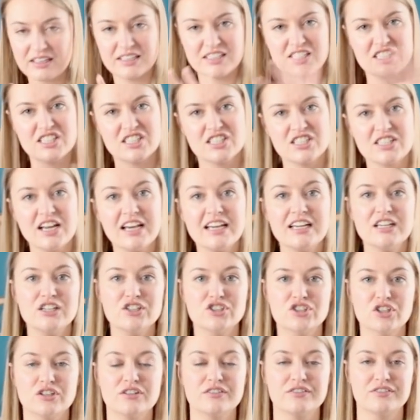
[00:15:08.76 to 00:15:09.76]

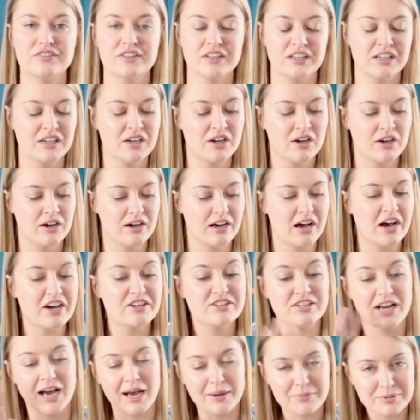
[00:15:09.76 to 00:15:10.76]
stage of
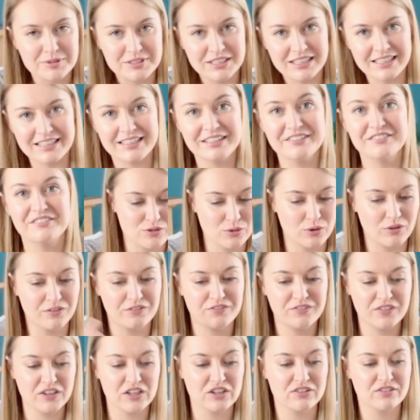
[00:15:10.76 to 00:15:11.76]
adapting and sort
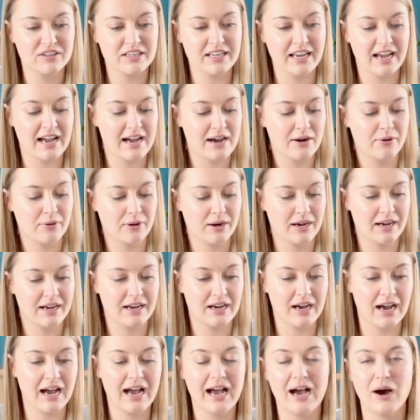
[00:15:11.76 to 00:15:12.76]
of figuring out
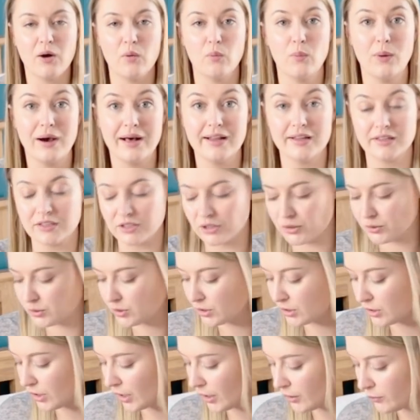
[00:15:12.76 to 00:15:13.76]
how well you
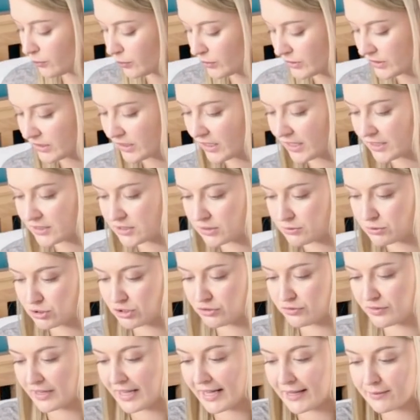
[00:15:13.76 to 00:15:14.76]
can cope with the items
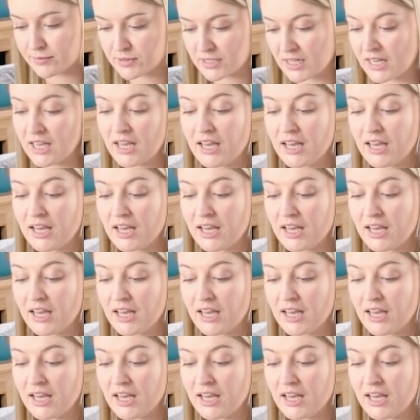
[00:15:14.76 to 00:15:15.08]
you've kept.